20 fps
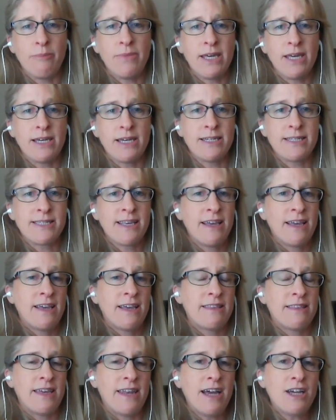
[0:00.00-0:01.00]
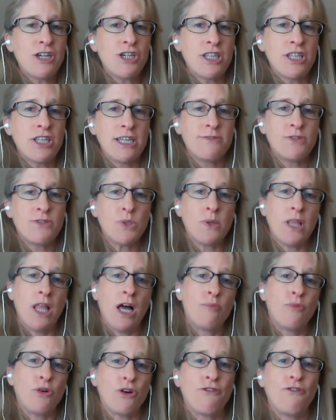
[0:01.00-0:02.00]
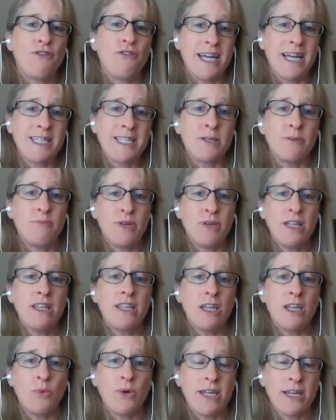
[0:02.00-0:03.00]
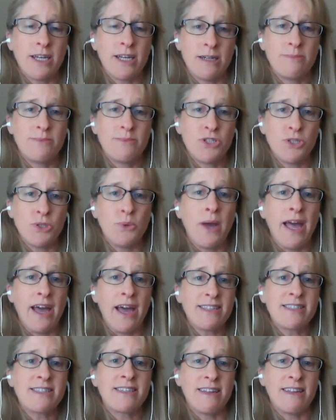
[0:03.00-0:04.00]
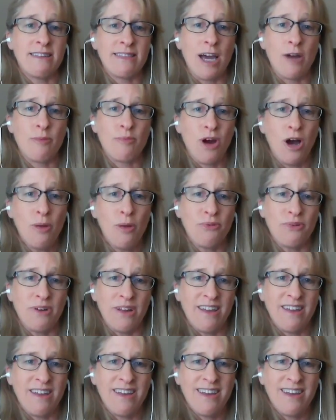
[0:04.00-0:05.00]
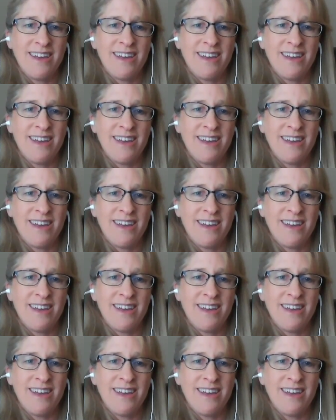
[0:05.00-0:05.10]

Because that actually gives you a lot more flexibility when it comes to exiting that property.